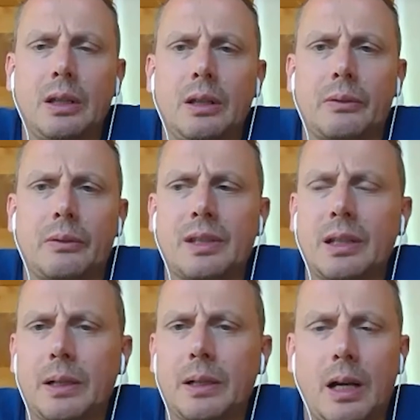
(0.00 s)
For
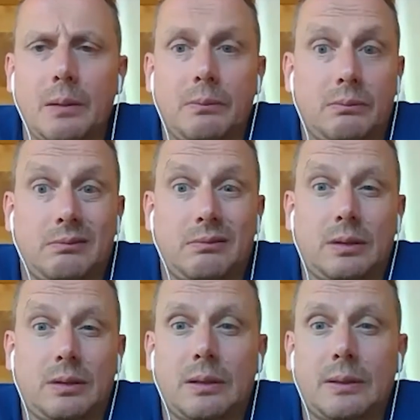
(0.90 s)
example, I'm
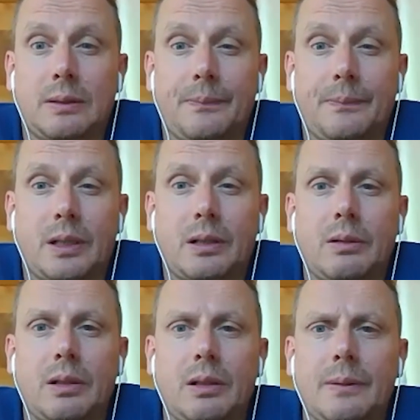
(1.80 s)
um, now
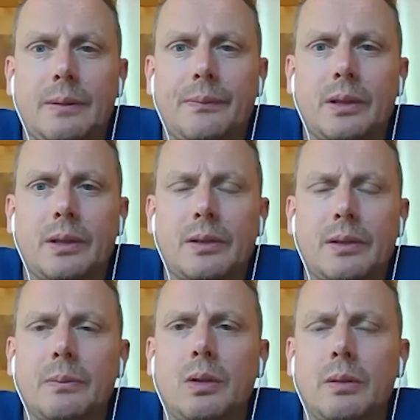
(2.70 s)
um, a
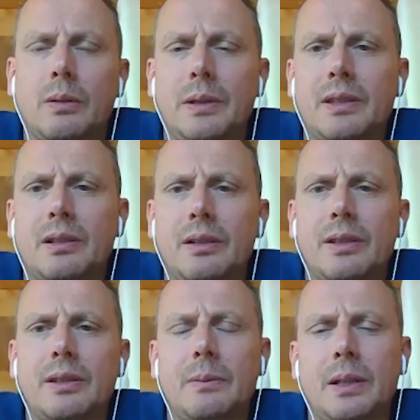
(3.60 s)
small and
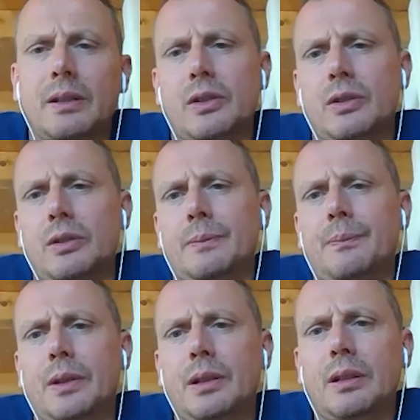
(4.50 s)
mid-sized
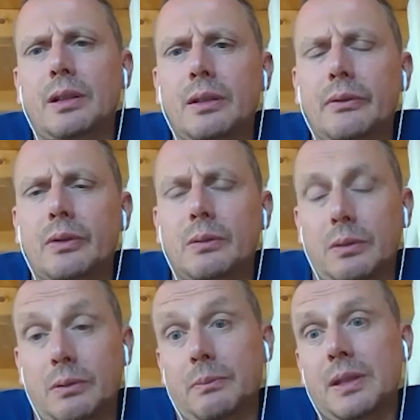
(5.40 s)
manager uh,
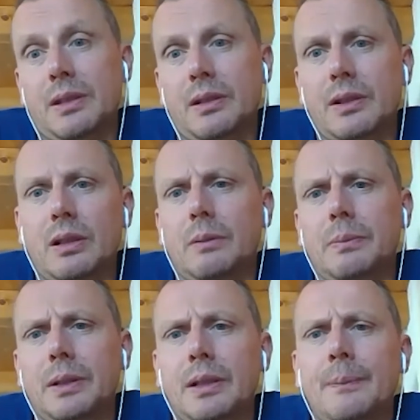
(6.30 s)
from a mid-sized
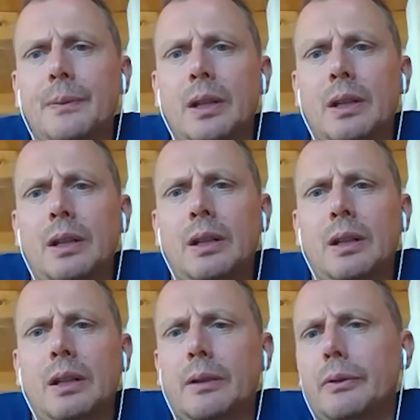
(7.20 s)
company,
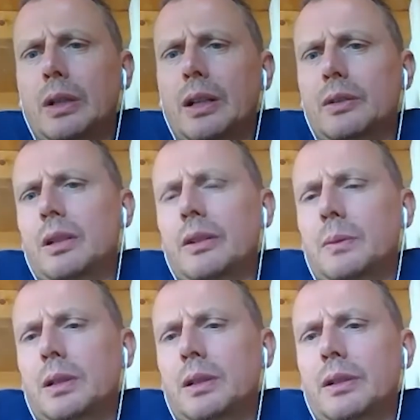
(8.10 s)
and I would like to have
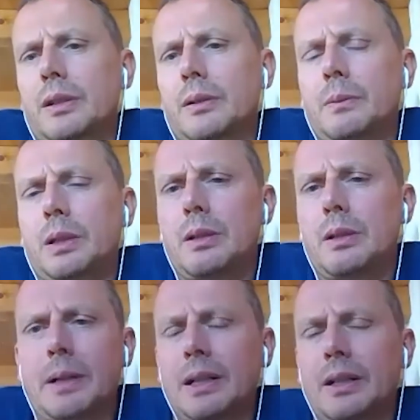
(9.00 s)
my my
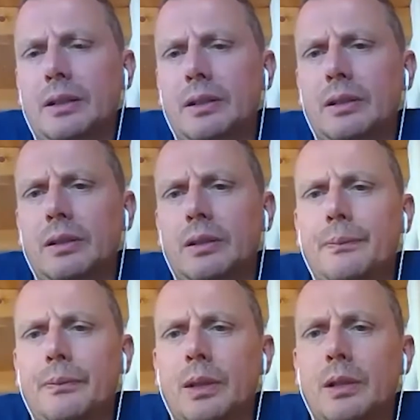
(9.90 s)
bank,
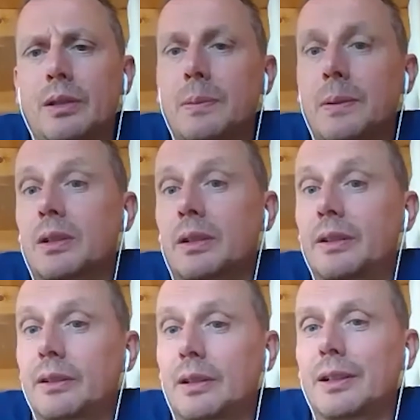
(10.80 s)
um, especially uh, in
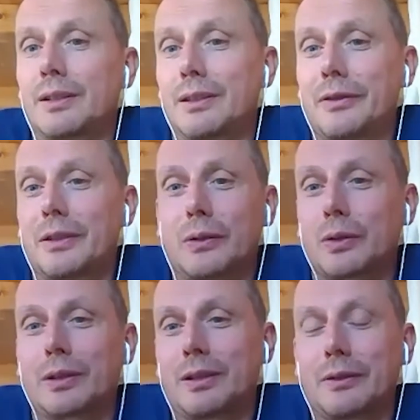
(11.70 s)
the night, if I'm
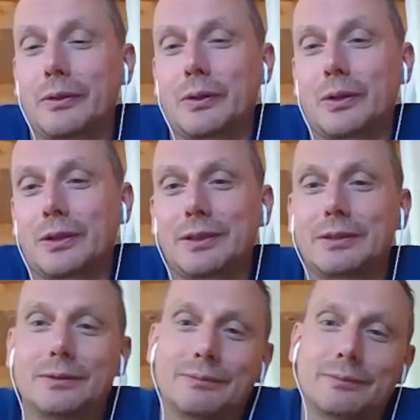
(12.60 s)
working for
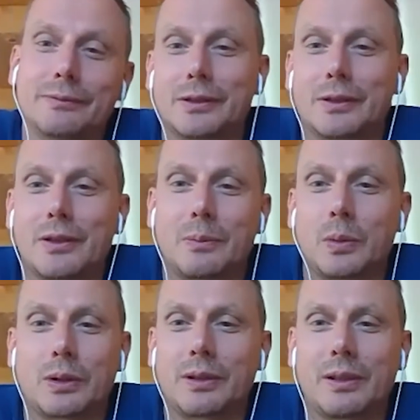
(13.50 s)
the for the
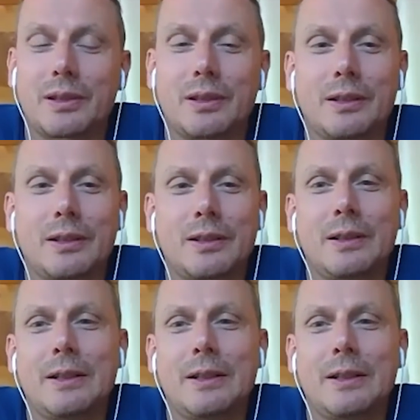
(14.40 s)
supporting uh,